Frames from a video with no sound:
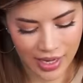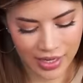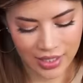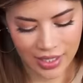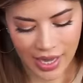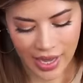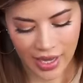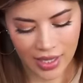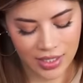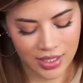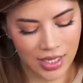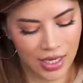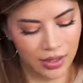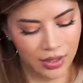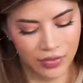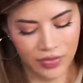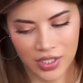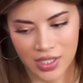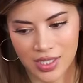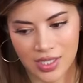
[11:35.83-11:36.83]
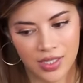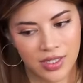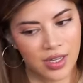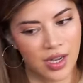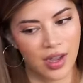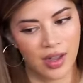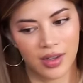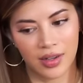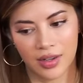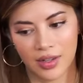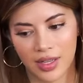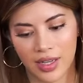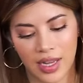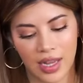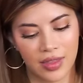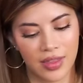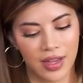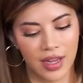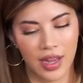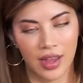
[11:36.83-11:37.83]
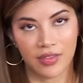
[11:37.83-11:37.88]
I can't tell if this is done. Like I think I